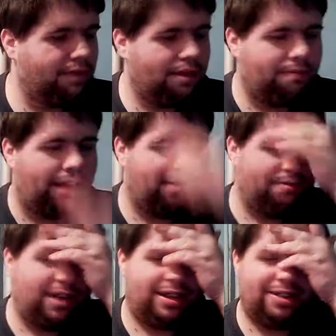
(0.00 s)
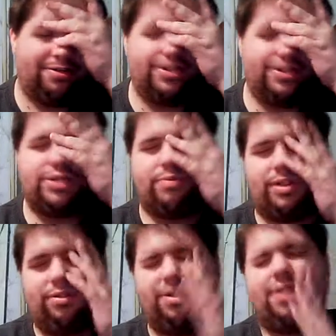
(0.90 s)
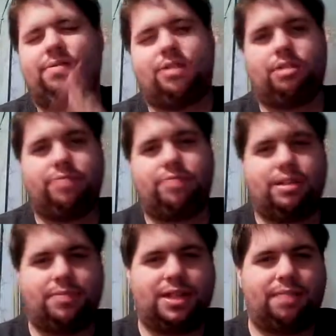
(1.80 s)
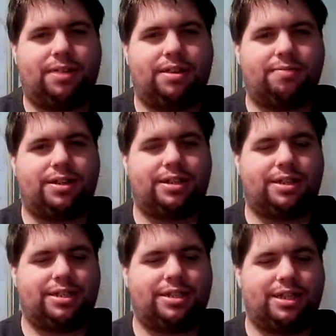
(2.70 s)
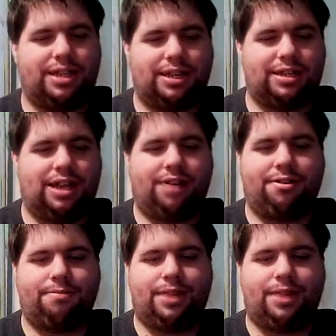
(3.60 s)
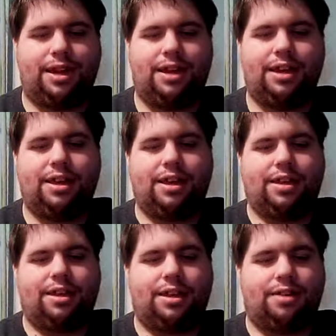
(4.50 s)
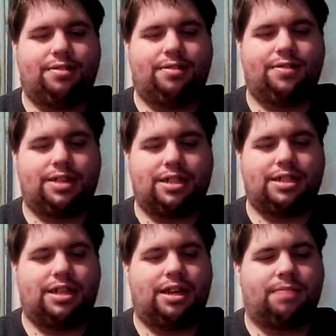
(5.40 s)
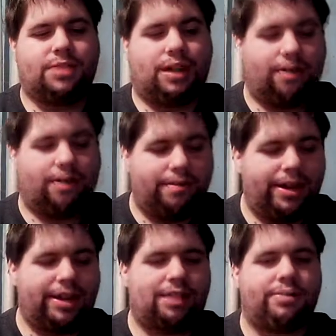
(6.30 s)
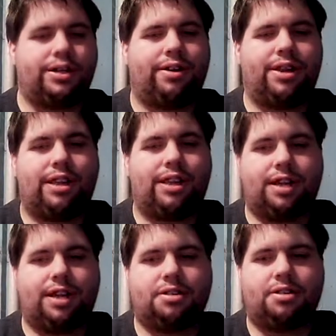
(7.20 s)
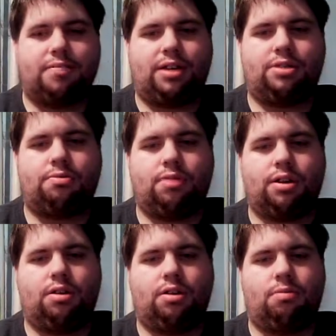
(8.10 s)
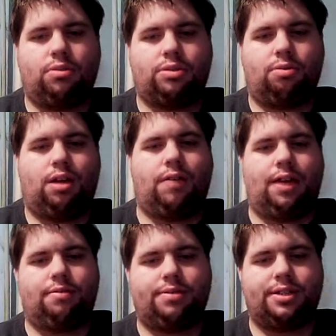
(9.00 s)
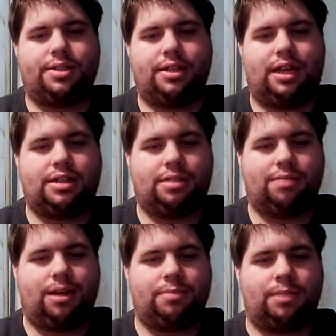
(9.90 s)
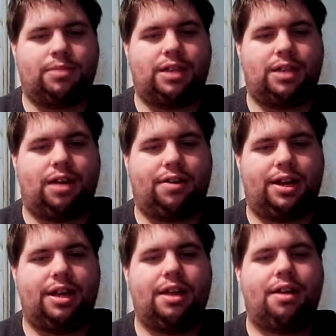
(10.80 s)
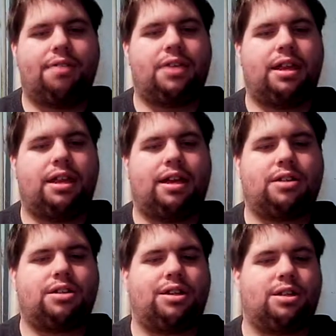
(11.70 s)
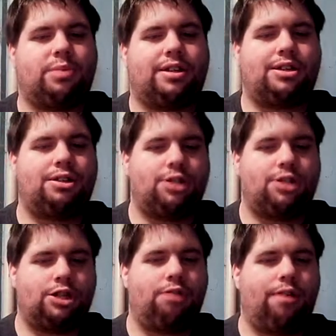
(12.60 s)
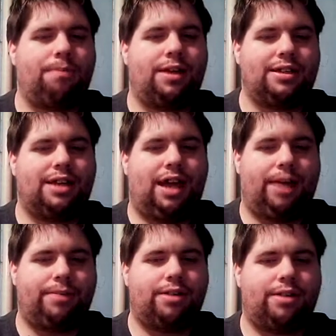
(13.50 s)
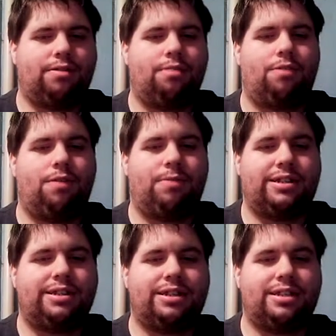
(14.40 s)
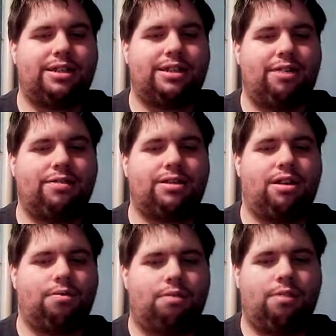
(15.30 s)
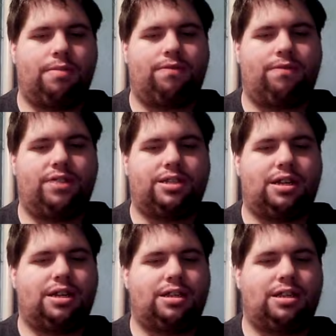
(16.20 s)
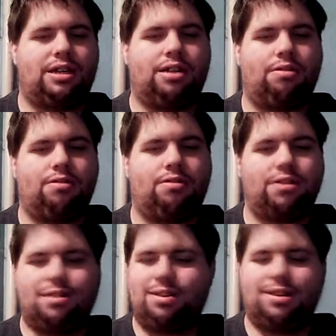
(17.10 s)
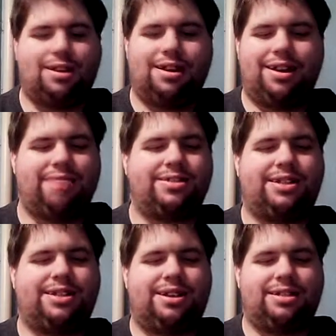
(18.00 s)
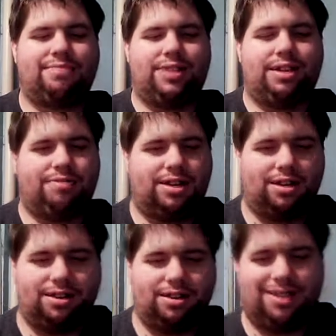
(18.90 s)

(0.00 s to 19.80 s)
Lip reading: Michael Bay, to his retort when she was upset about it, basically said that he's not hurt by it. And he said, "I'm sorry, Megan. I'm sorry that I actually made you work almost 12 hours a day sometimes. I'm sorry that I actually expected you to show up on time. The movie business isn't always all warm and fuzzy, and, it was awesome. You gotta read it."